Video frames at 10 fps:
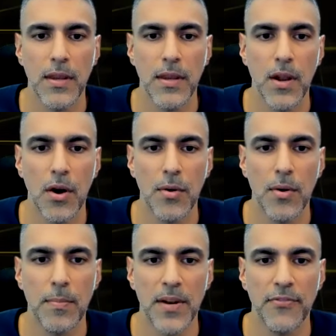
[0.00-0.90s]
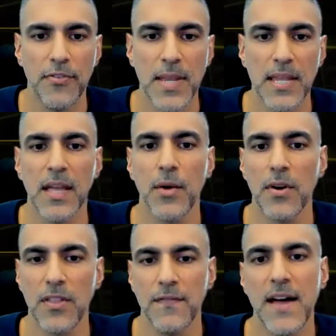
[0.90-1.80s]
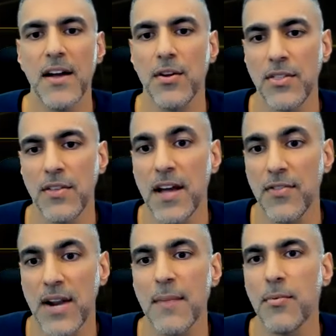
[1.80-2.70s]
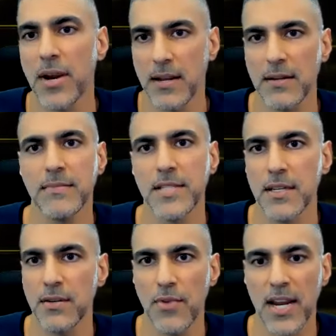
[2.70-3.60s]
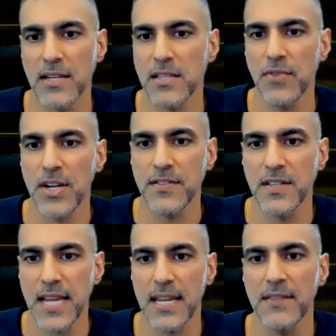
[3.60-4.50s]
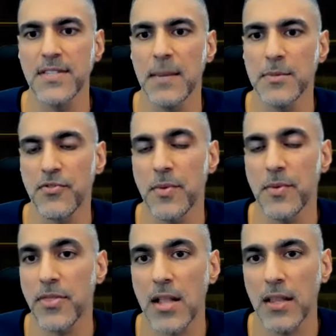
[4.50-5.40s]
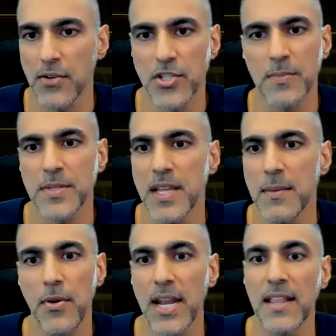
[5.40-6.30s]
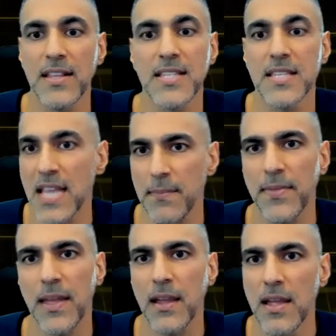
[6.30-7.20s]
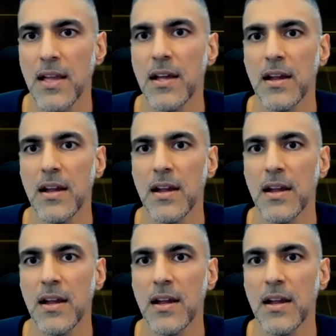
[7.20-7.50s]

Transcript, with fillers: you know but for me like where the value the value that i bring to rick and to the rest of the executive team is from a thought leadership standpoint and it's the same thing